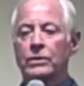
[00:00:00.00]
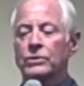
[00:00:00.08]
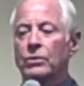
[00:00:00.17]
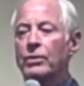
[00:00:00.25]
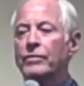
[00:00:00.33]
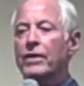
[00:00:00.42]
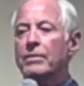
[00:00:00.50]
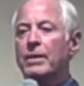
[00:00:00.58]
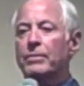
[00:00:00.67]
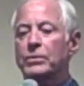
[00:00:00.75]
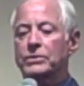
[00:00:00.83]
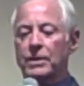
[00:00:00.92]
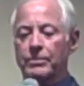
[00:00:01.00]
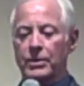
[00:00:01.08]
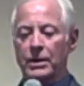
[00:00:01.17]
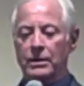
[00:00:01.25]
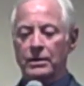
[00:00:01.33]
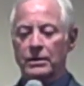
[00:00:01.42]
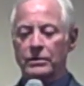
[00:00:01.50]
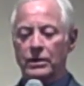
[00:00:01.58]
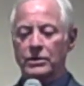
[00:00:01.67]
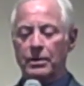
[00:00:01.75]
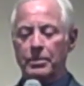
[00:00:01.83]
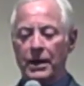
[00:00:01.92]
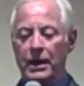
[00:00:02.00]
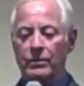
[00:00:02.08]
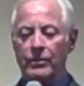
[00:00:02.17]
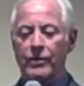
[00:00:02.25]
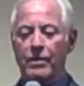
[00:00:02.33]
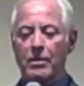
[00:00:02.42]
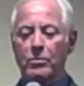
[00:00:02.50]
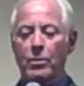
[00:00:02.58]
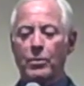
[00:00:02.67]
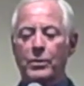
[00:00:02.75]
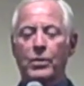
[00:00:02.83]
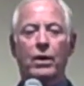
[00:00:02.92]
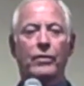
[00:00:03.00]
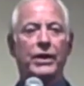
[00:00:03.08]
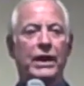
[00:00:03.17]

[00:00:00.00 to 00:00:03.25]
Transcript: So we've come up with something, I'll jump ahead, we've come up with what we call the